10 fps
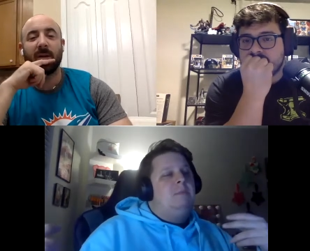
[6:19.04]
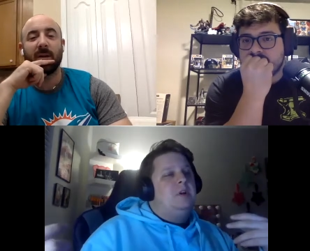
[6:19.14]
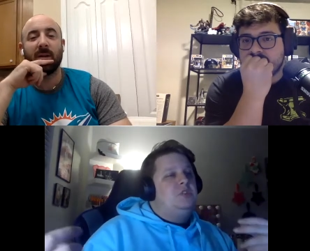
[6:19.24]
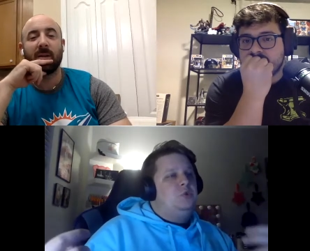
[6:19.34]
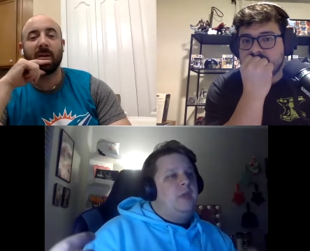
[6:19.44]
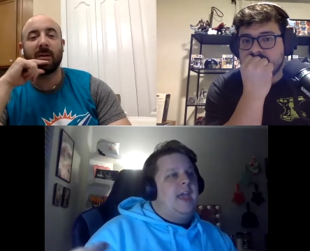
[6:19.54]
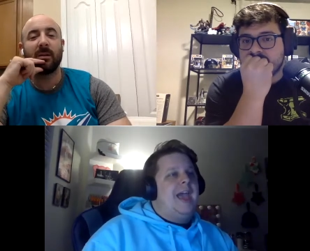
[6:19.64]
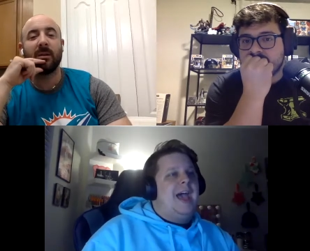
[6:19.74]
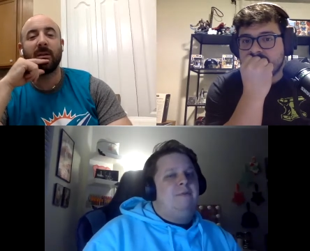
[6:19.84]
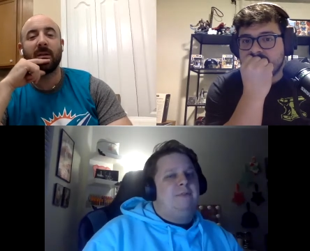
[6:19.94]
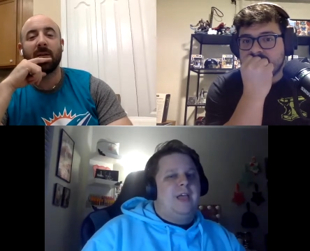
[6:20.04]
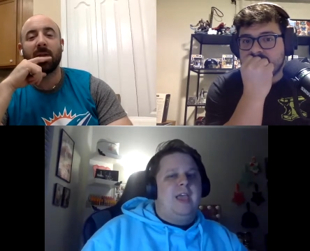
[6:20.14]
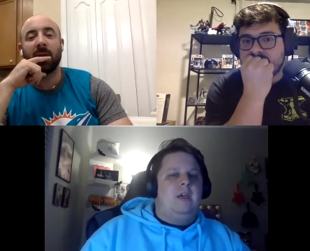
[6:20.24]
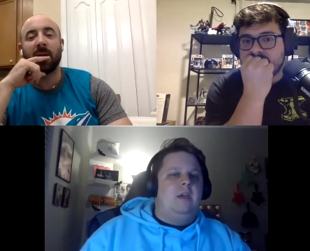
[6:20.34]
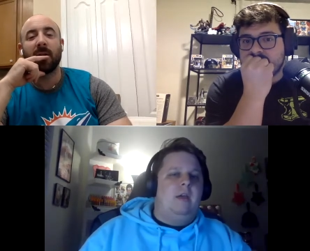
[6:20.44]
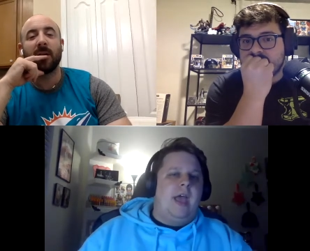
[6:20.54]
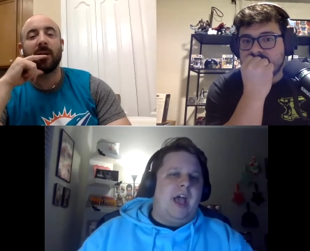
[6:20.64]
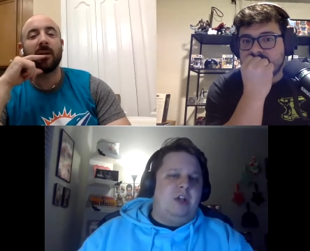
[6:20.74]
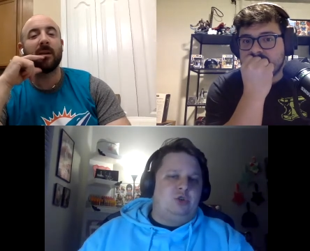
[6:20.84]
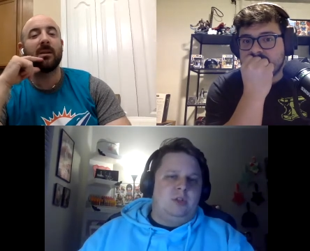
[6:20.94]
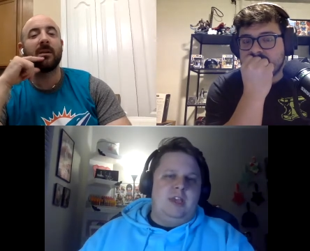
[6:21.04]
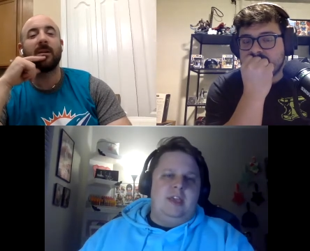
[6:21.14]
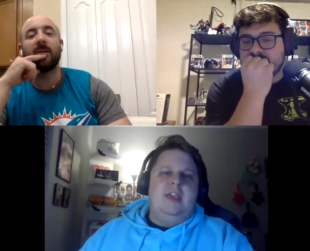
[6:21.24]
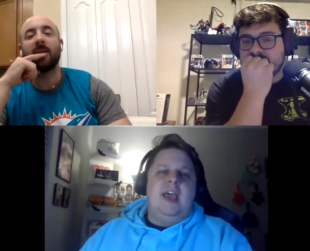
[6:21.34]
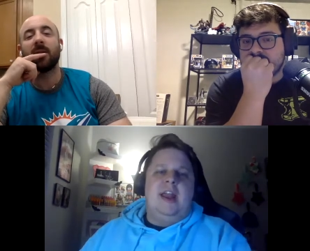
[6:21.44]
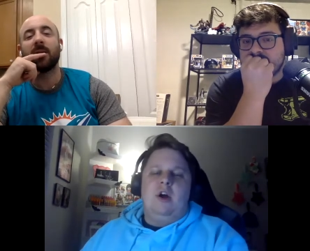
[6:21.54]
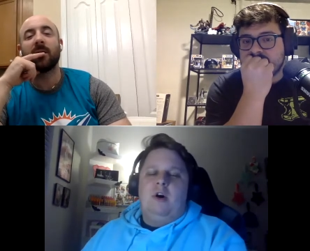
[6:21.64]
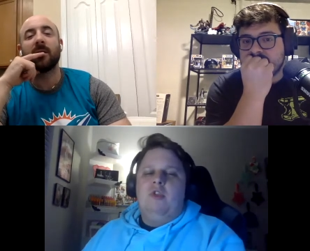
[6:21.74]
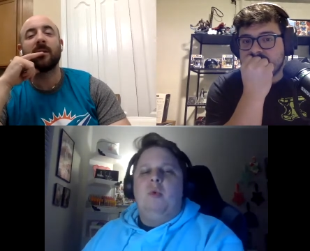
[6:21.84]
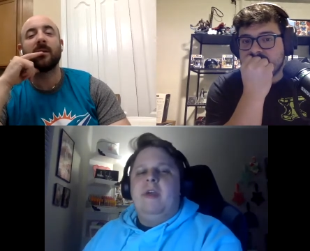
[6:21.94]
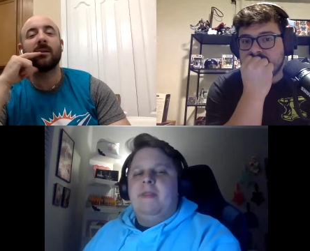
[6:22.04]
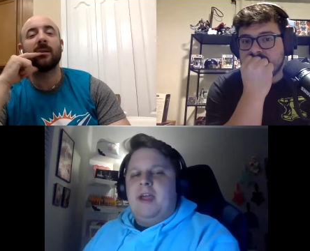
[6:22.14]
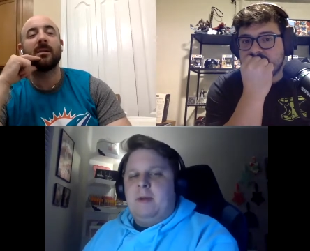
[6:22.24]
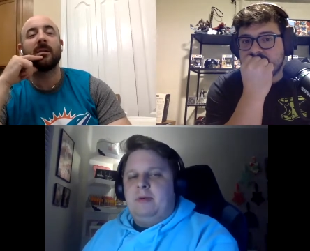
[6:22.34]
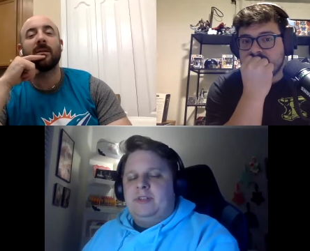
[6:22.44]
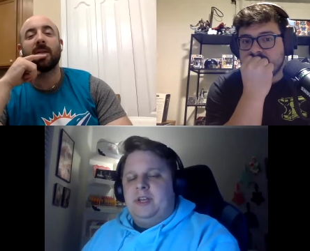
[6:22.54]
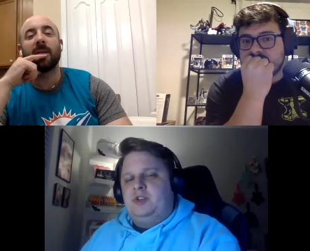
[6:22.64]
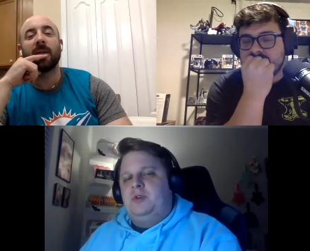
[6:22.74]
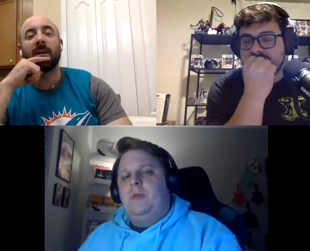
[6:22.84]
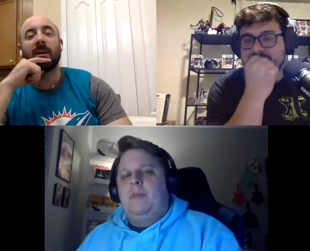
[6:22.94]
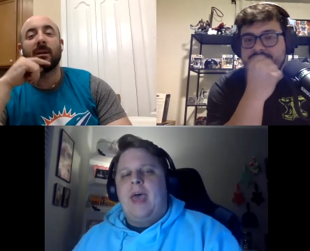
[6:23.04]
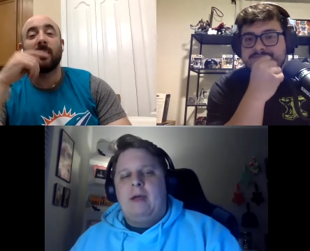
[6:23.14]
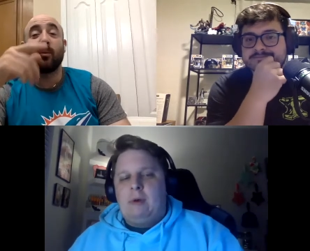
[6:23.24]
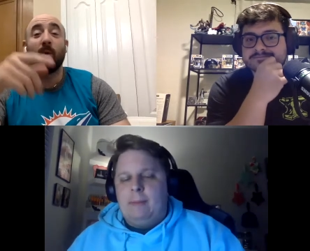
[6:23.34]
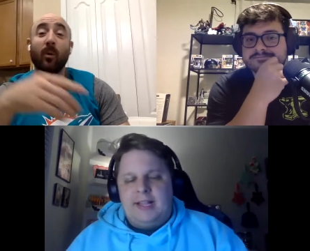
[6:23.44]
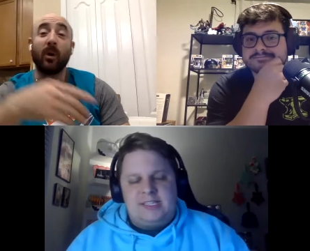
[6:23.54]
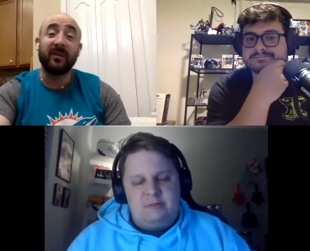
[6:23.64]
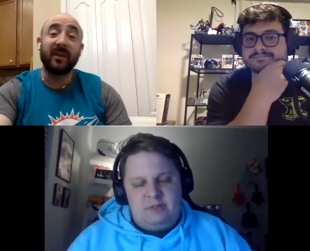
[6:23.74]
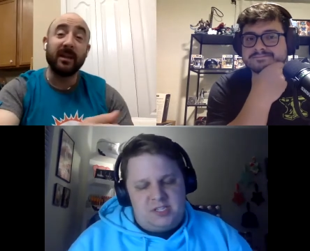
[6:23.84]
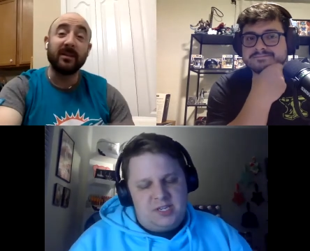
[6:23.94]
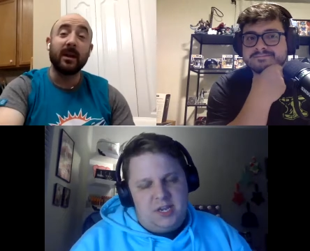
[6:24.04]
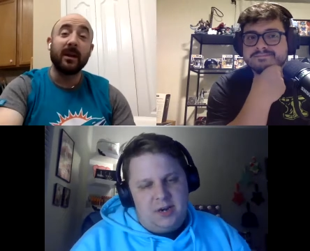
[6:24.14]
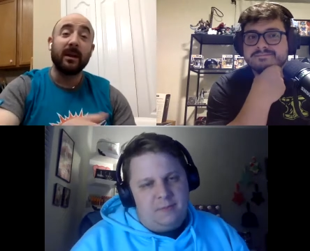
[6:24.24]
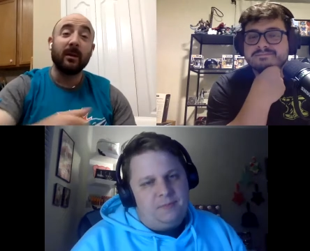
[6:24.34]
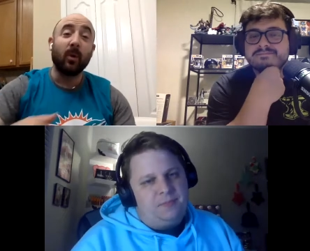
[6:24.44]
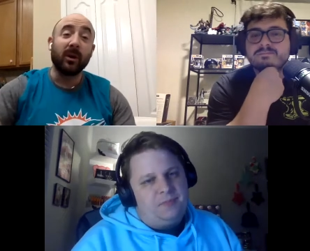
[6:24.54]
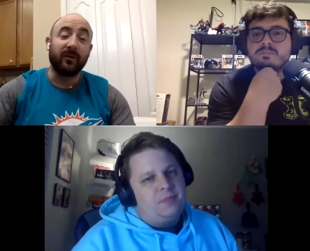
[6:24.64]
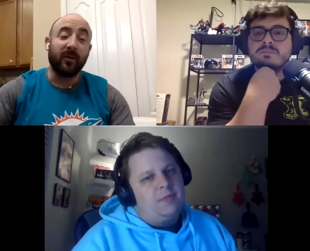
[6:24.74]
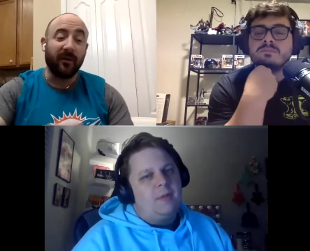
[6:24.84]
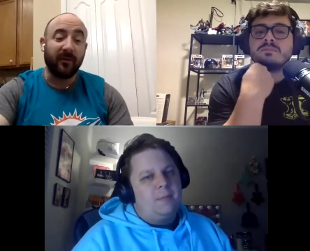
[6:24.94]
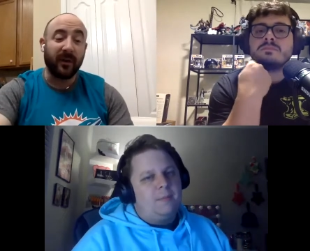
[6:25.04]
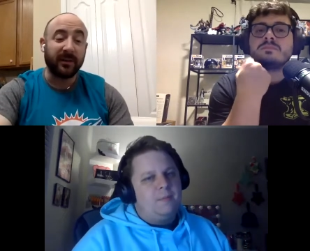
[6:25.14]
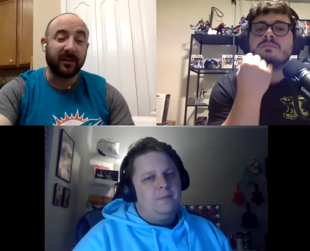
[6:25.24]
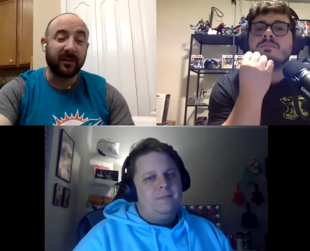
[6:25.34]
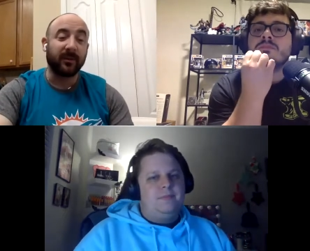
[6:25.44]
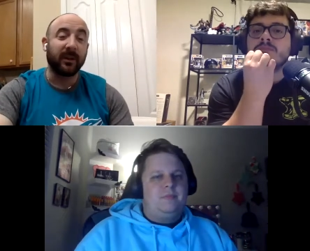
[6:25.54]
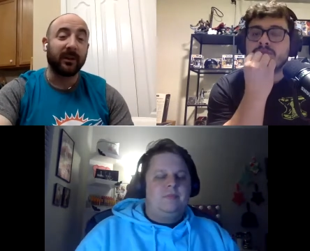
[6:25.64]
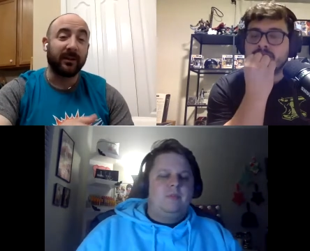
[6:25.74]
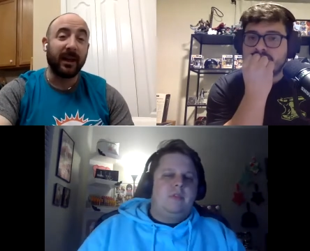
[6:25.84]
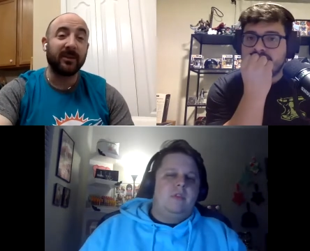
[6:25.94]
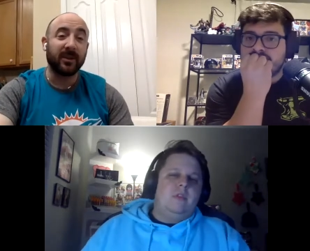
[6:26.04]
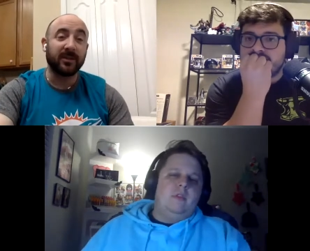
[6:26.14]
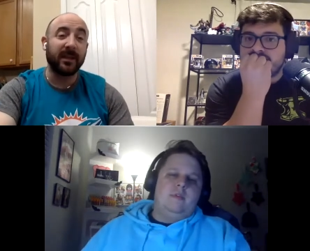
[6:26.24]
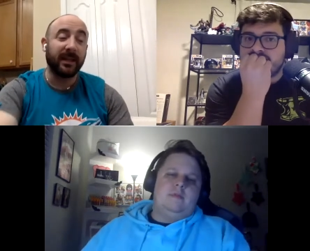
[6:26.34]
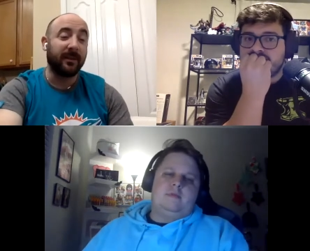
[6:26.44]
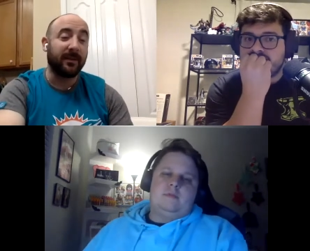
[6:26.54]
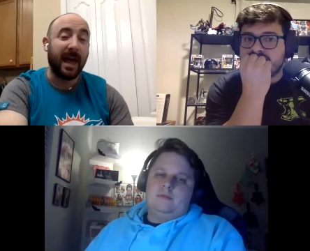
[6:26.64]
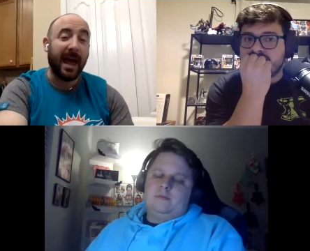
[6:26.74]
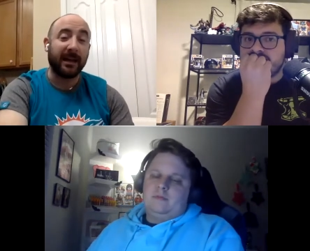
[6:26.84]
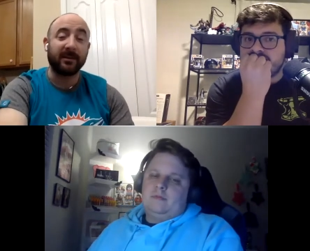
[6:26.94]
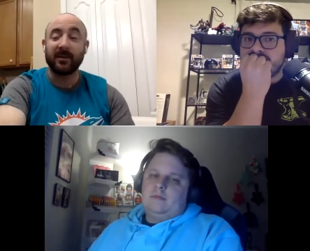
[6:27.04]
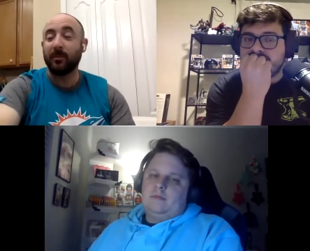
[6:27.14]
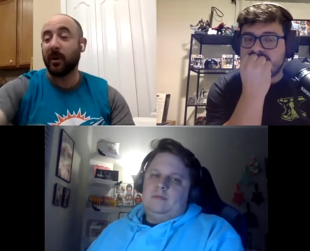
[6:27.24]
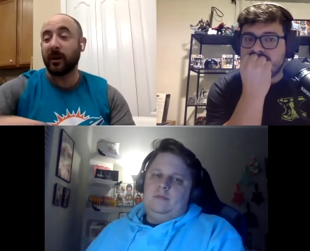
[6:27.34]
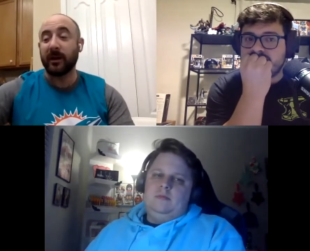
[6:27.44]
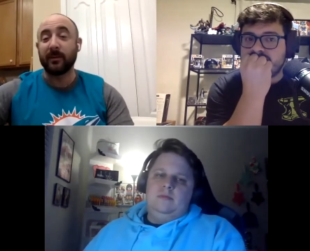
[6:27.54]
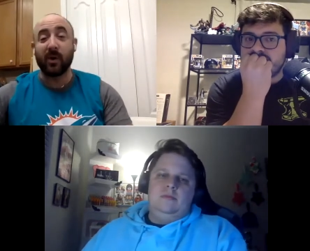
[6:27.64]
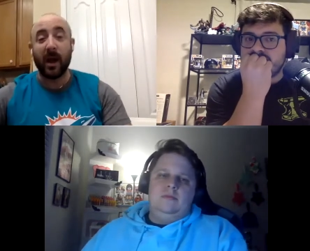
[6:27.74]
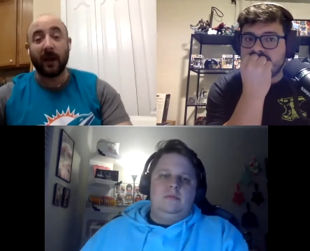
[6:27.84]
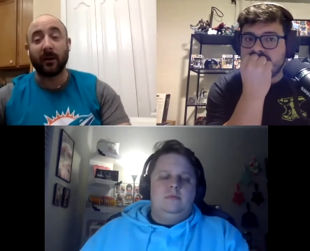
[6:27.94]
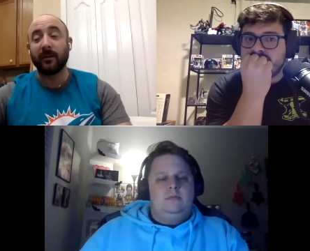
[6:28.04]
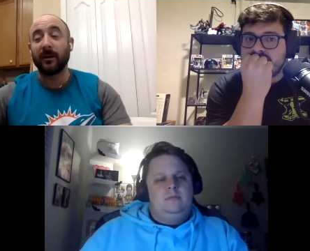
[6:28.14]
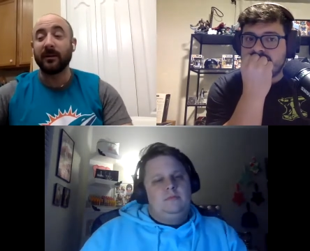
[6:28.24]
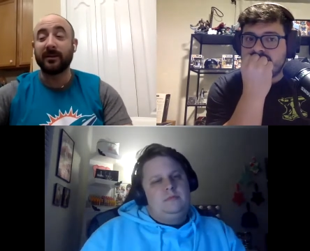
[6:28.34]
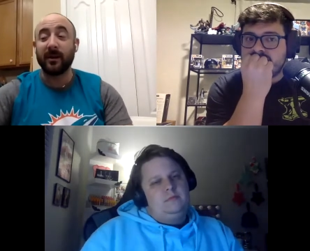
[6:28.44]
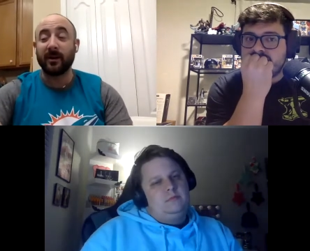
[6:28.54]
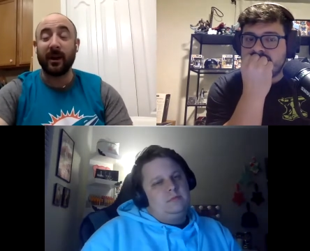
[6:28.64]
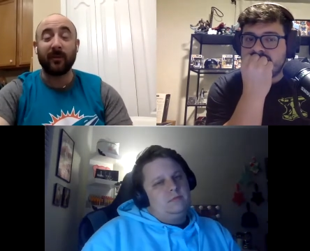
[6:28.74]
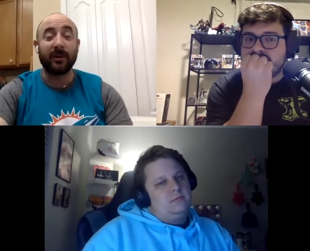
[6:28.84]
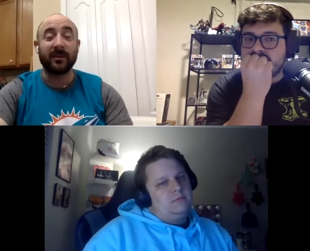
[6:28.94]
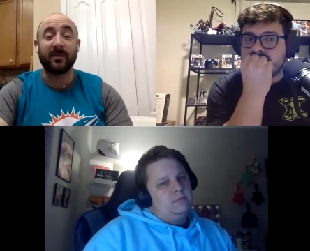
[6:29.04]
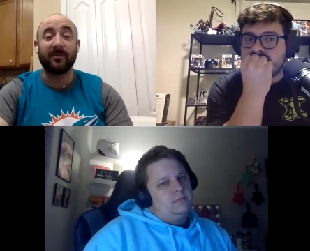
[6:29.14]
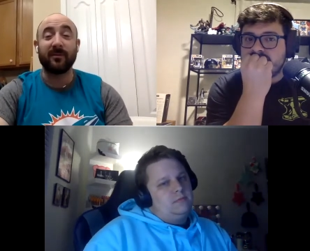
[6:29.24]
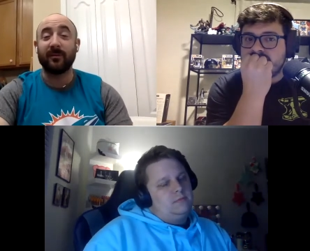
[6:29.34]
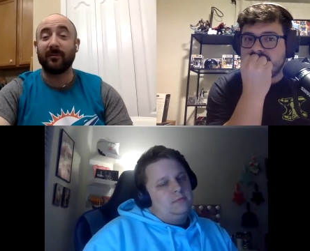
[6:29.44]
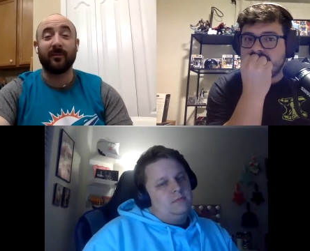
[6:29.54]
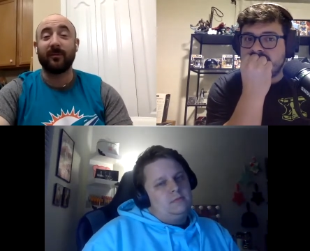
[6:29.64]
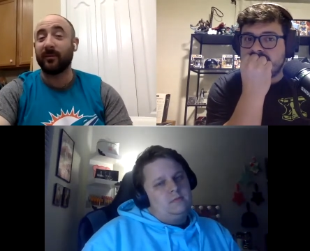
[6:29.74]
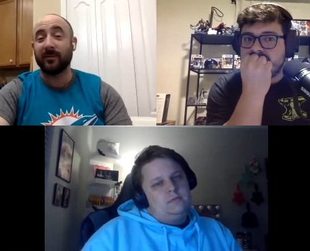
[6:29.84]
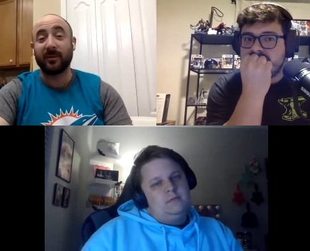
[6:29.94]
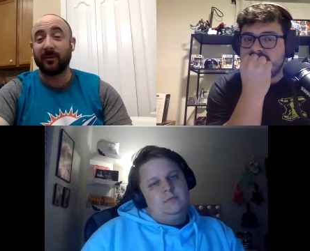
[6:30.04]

Speaker 1: but do they have like actually getting all the way their potential? That well, what if he?
Speaker 2: What if offensively they just needed that to bookend Brown? Derrick Henry's of the